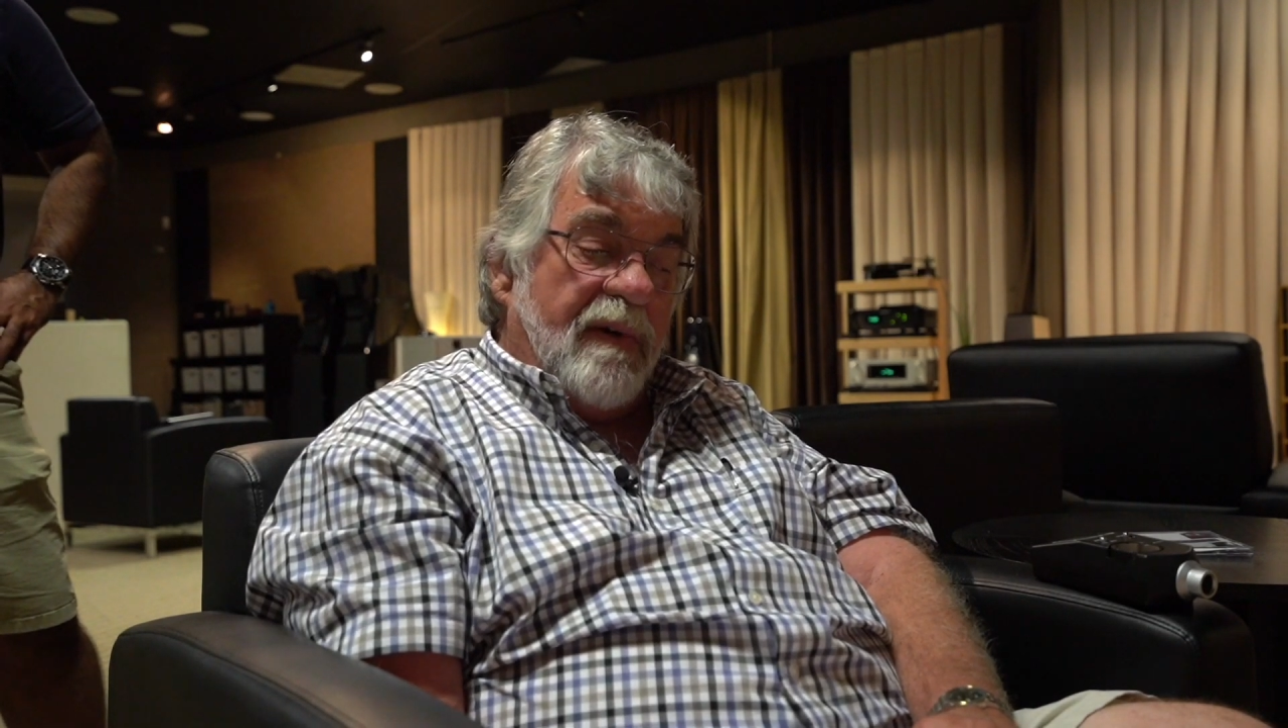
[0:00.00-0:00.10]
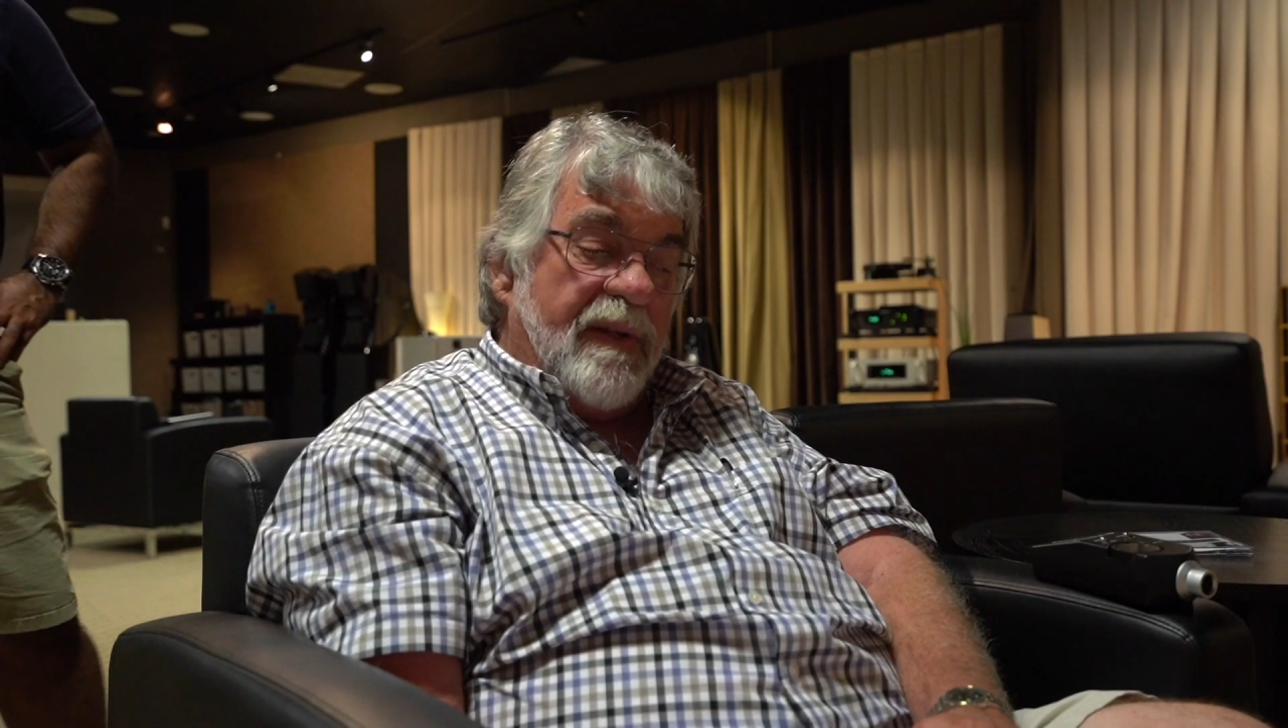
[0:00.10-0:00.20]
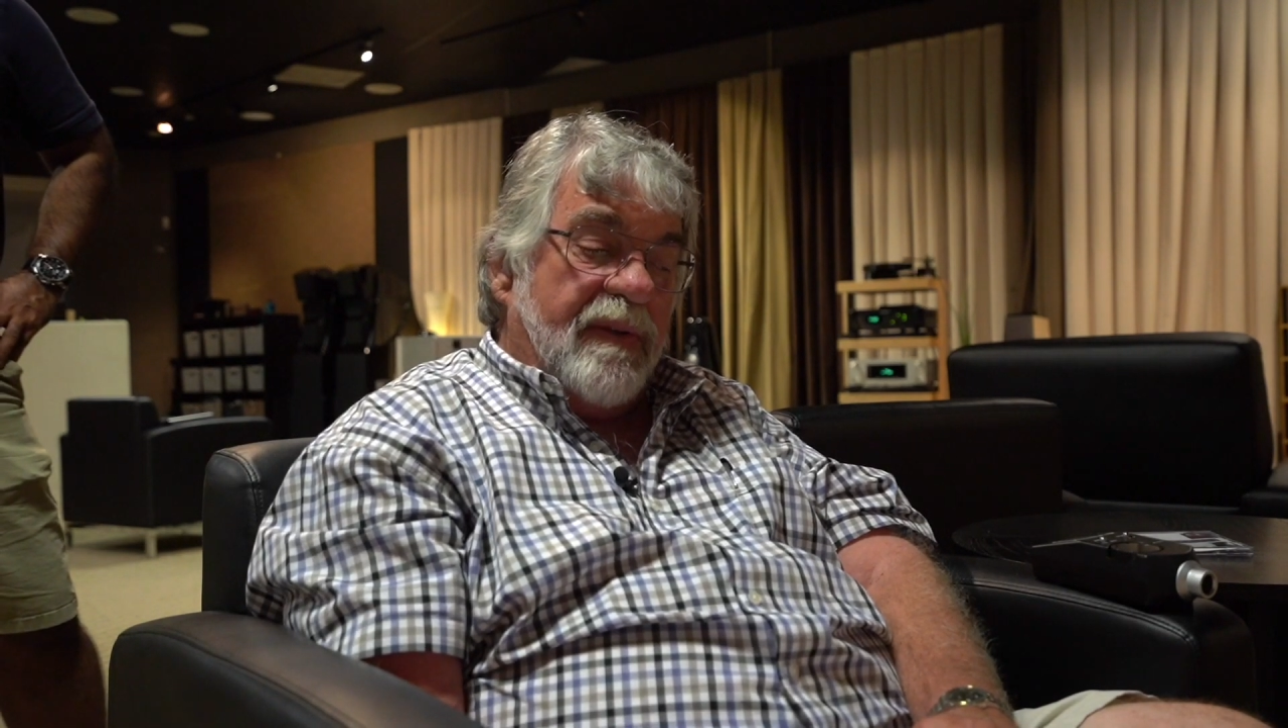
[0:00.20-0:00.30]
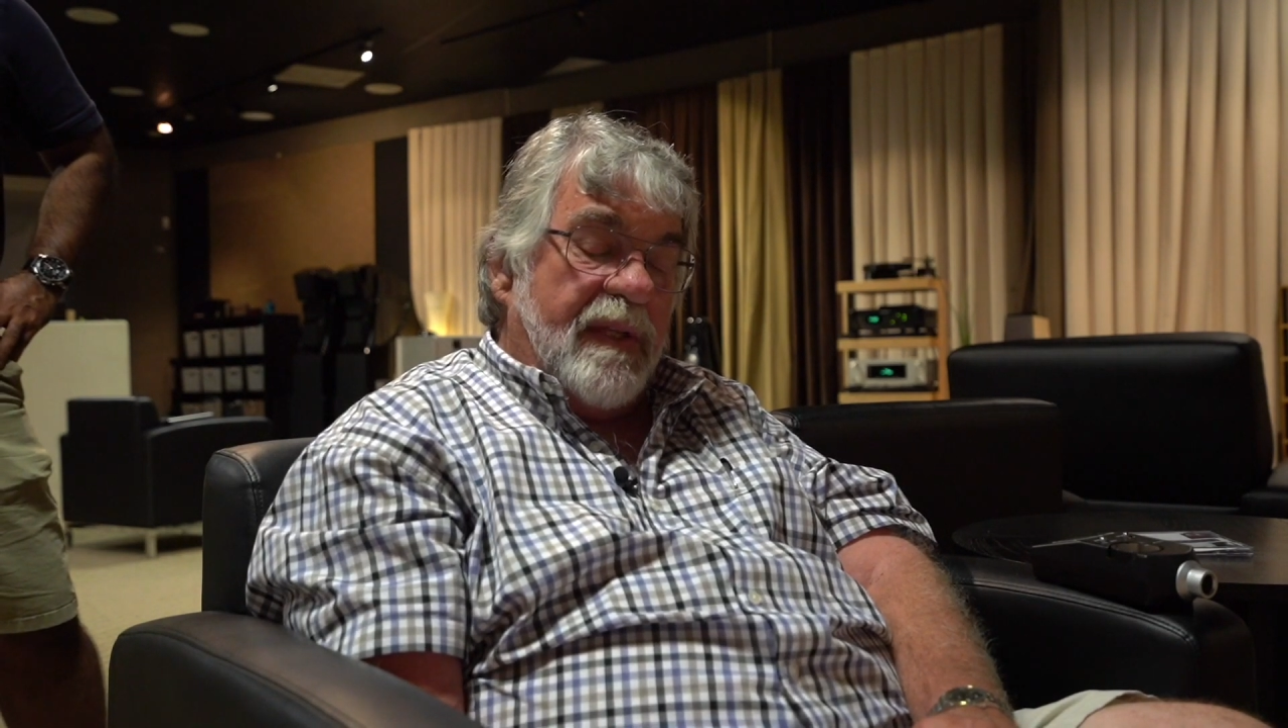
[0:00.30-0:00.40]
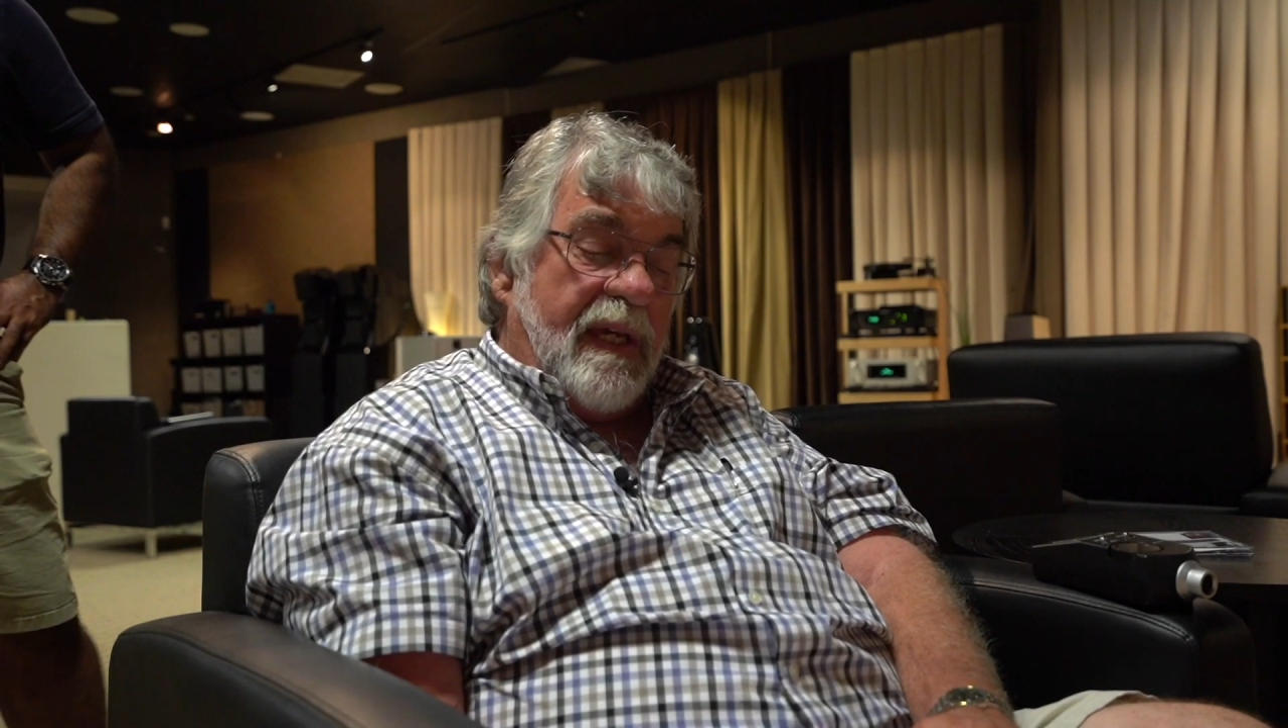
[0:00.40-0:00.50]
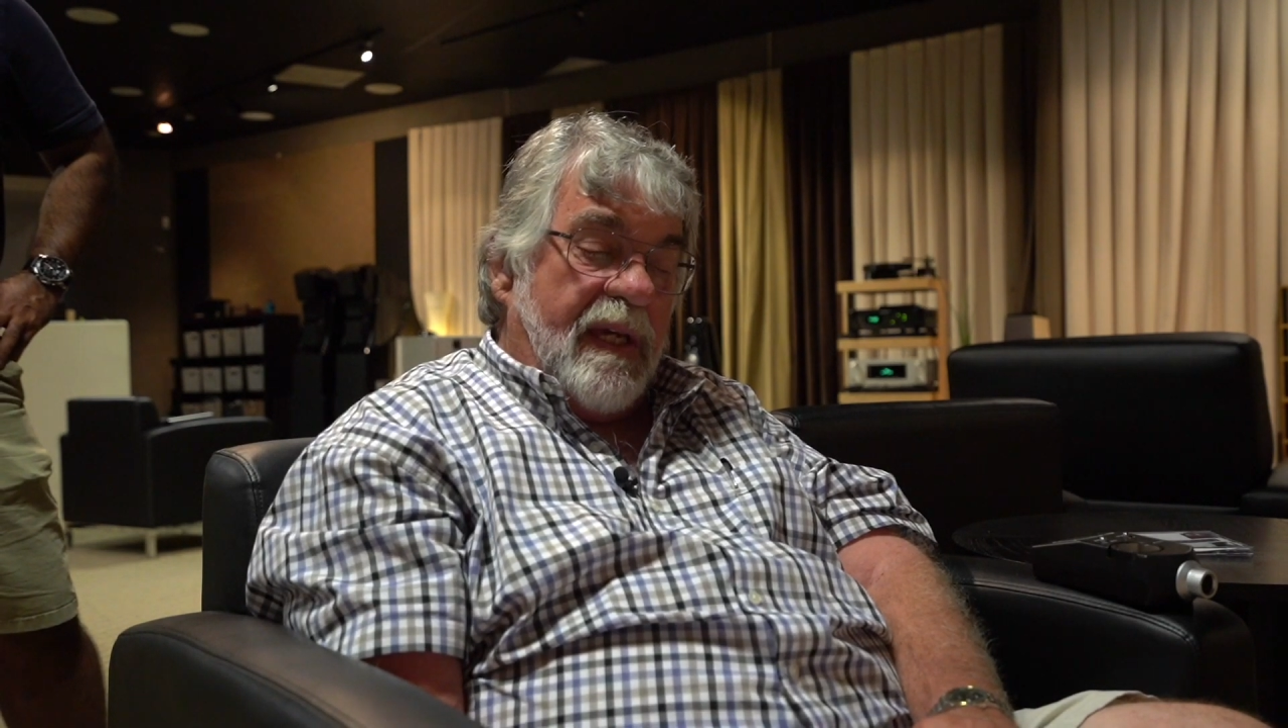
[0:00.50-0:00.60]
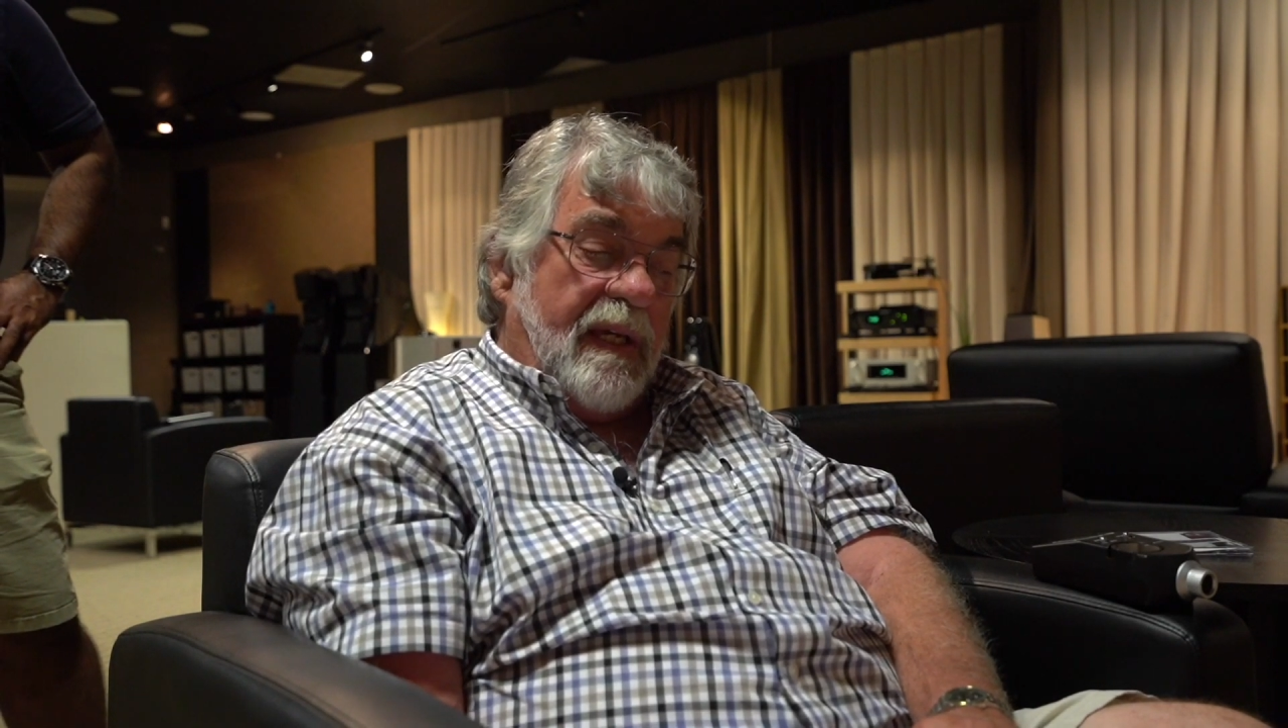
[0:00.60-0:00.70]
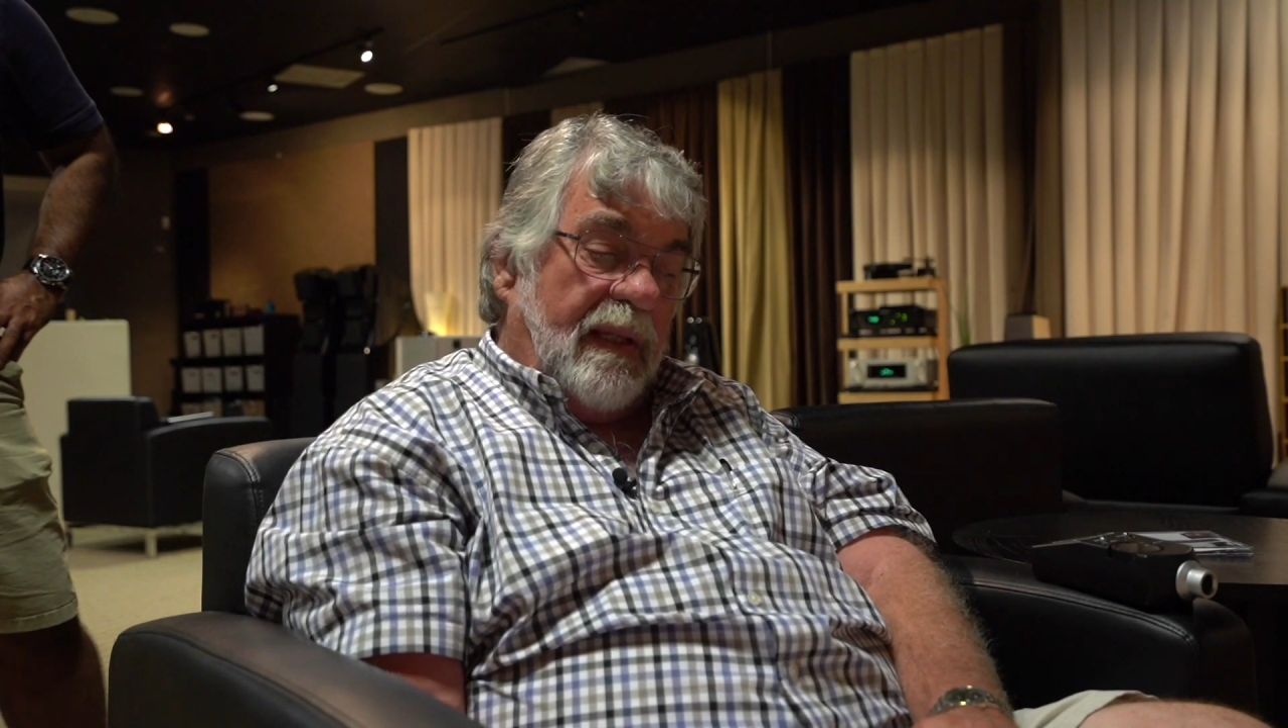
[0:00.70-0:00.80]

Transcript: with the